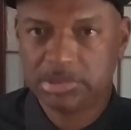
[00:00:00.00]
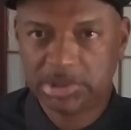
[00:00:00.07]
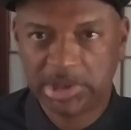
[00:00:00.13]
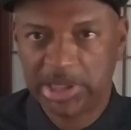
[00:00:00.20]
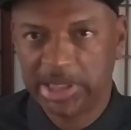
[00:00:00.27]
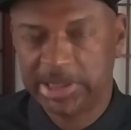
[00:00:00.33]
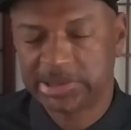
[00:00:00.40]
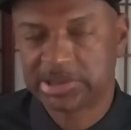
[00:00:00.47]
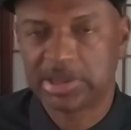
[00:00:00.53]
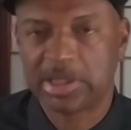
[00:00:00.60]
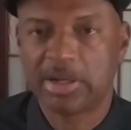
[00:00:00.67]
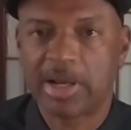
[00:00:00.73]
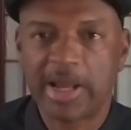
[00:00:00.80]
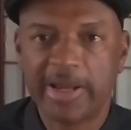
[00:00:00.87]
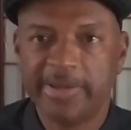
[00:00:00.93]
kids, and
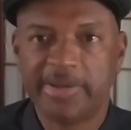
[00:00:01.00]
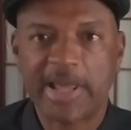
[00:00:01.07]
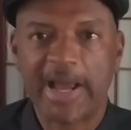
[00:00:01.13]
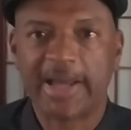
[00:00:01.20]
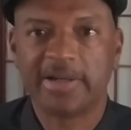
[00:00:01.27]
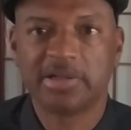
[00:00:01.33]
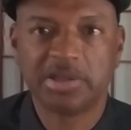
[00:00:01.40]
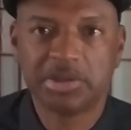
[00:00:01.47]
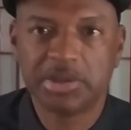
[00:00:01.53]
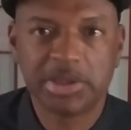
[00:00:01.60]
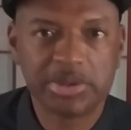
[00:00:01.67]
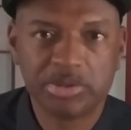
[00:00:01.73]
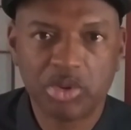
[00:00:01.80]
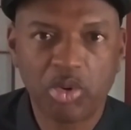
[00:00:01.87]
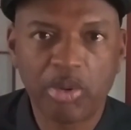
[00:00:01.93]
they're not
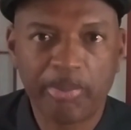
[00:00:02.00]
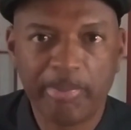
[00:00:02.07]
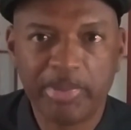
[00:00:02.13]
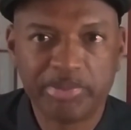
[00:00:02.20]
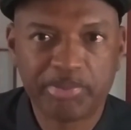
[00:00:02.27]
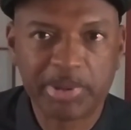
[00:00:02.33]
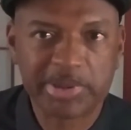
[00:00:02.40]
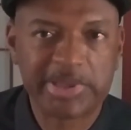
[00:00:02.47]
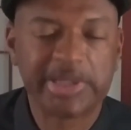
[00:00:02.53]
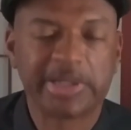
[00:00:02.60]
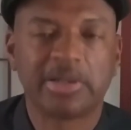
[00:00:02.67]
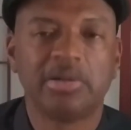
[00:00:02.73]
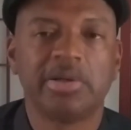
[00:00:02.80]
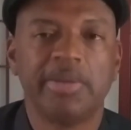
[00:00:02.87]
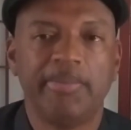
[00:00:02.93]
good nor
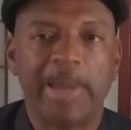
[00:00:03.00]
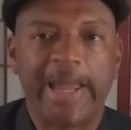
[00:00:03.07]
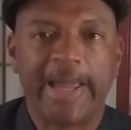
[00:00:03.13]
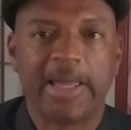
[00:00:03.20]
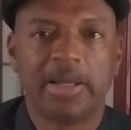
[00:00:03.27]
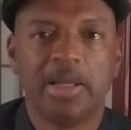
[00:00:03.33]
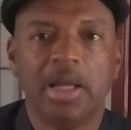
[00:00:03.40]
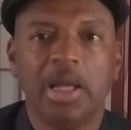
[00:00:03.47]
particularly bad.